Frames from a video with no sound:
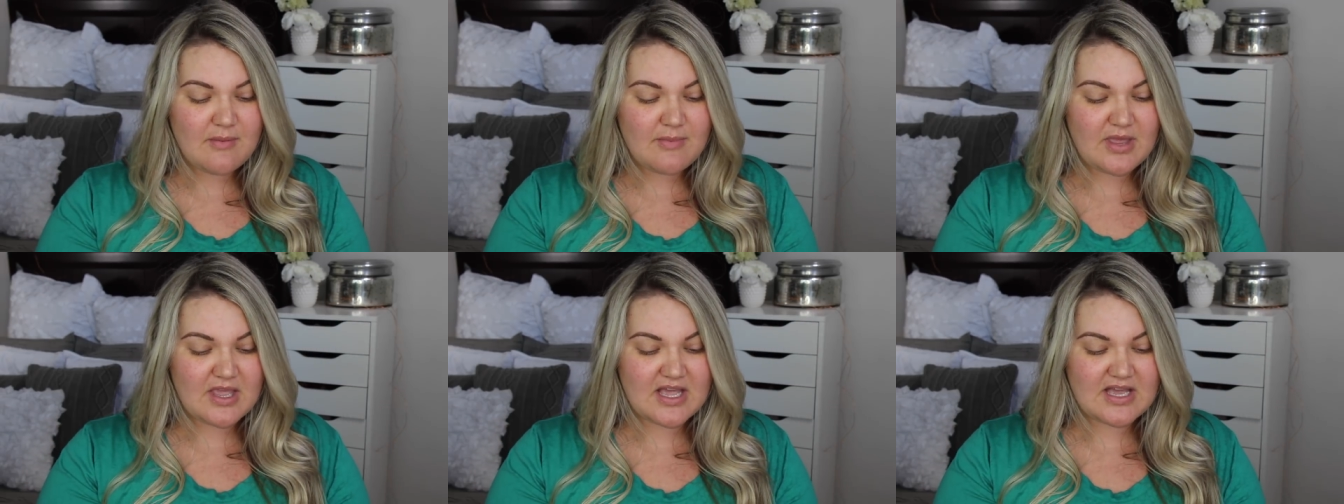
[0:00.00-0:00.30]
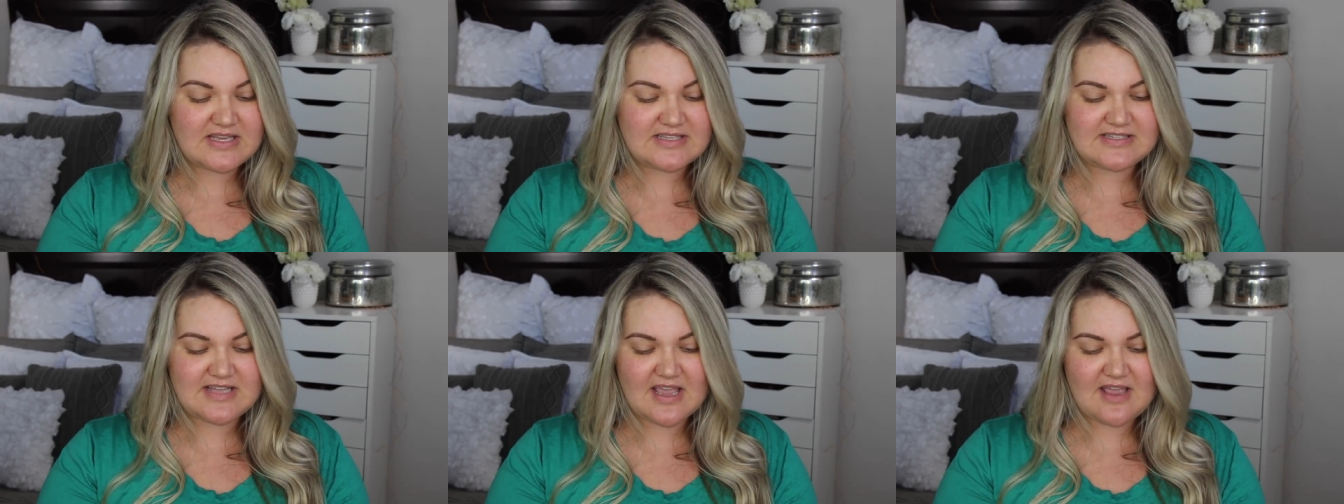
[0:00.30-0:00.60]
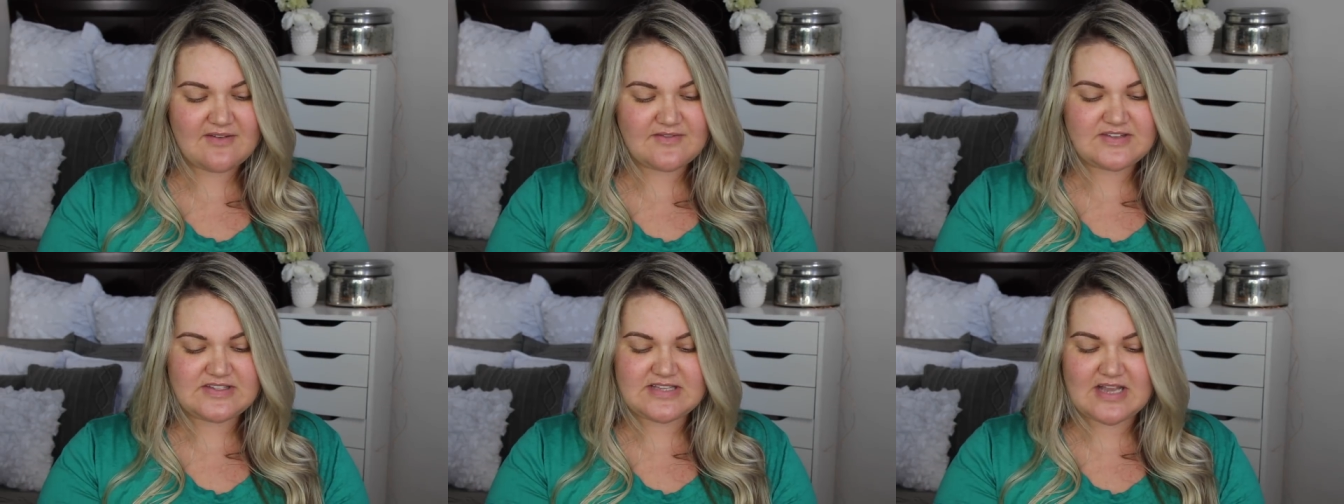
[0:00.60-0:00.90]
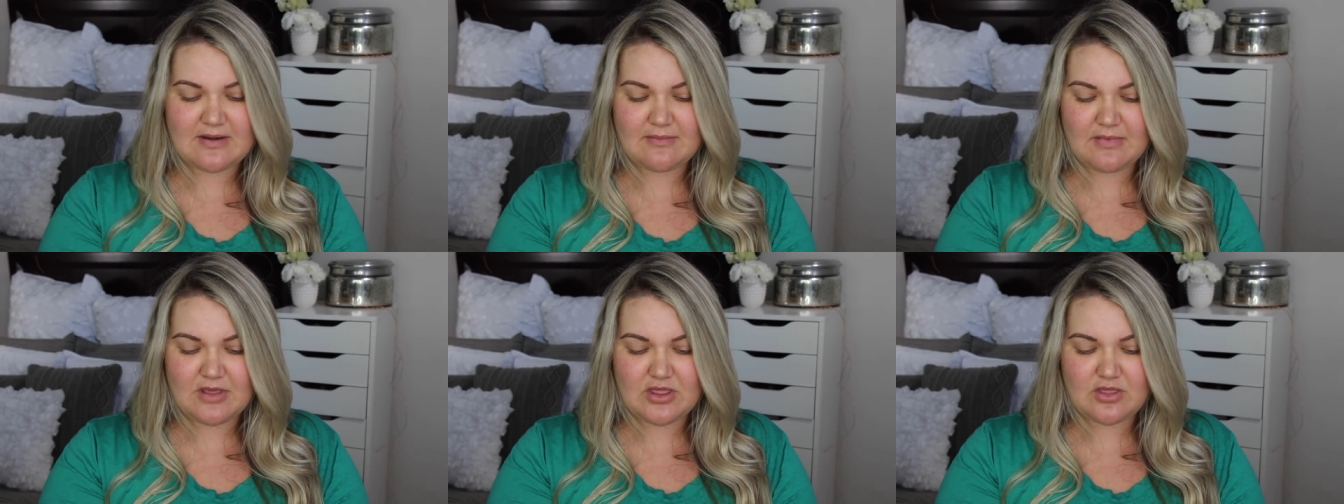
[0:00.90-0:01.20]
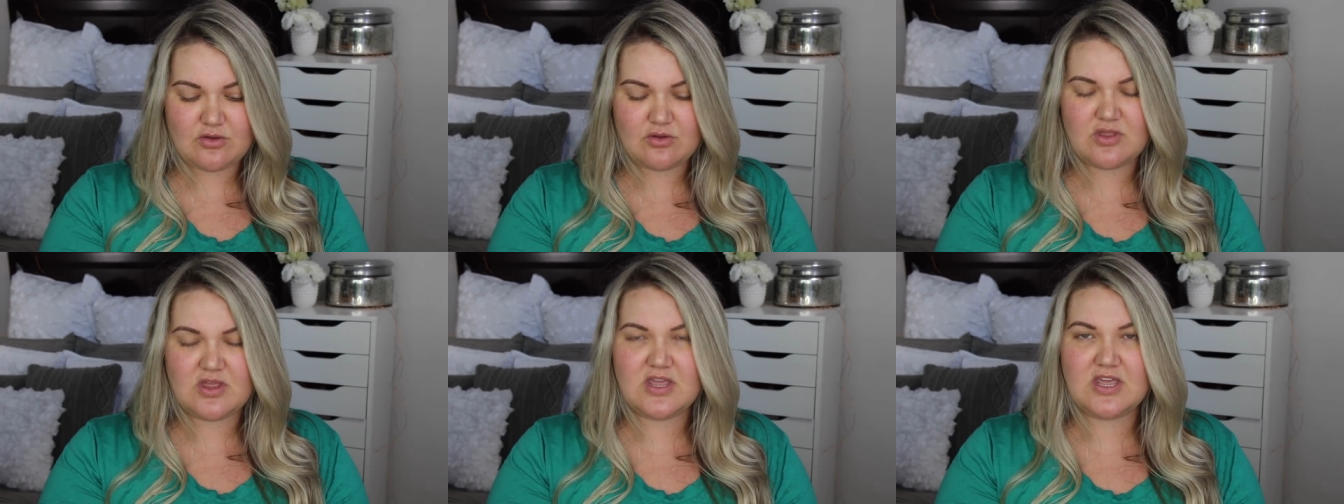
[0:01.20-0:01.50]
because they have sent
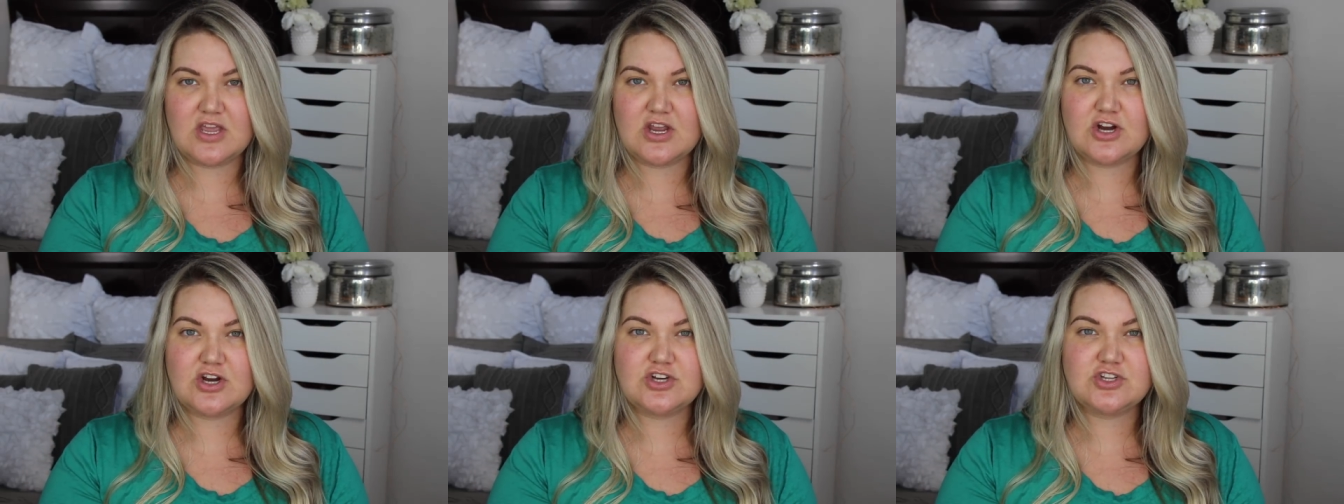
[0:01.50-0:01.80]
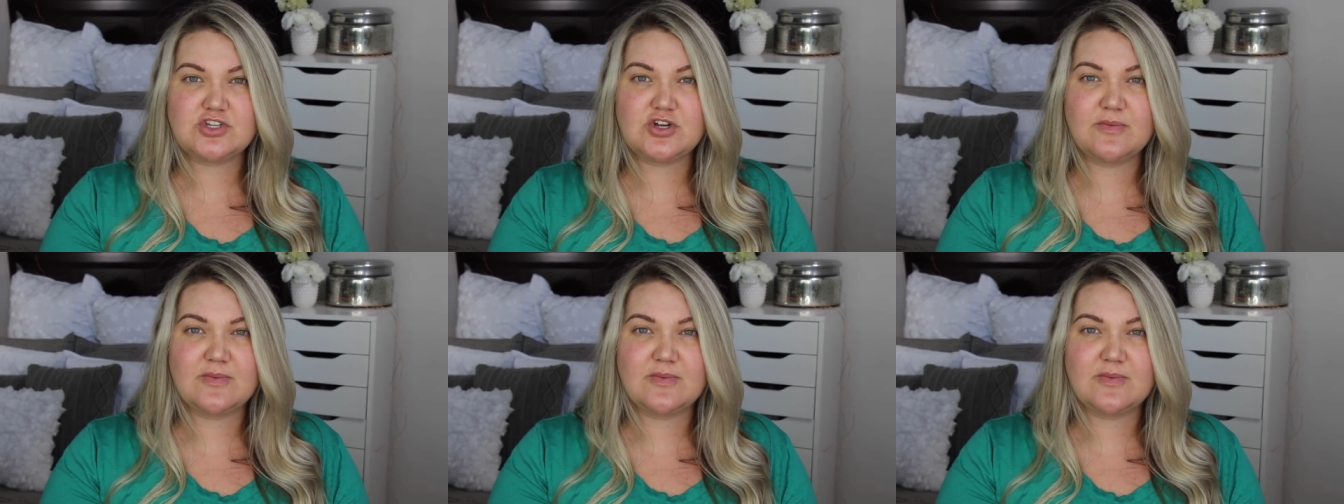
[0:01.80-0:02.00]
me through the years,